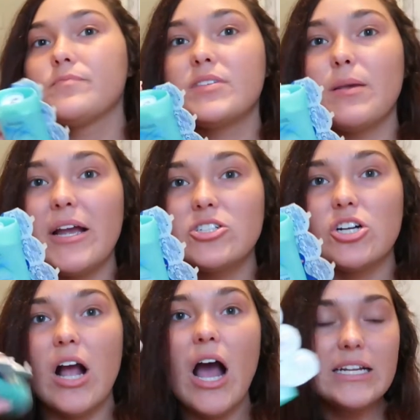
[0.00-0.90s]
some
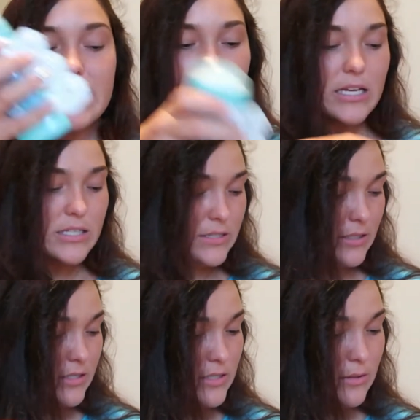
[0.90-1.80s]
extra contacts,
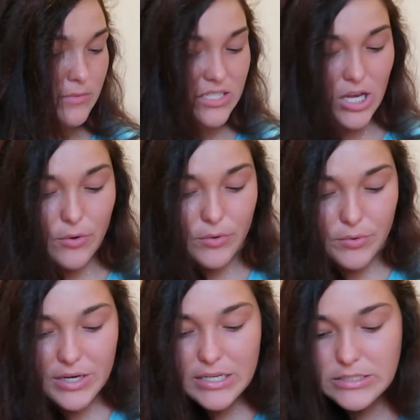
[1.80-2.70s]
some
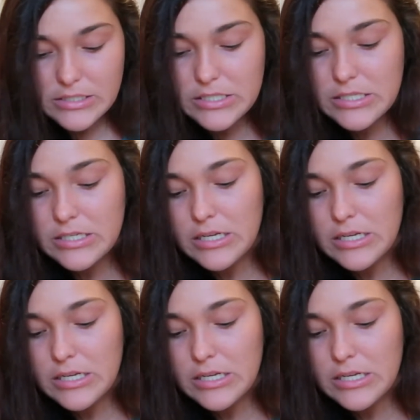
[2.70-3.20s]
deodorant.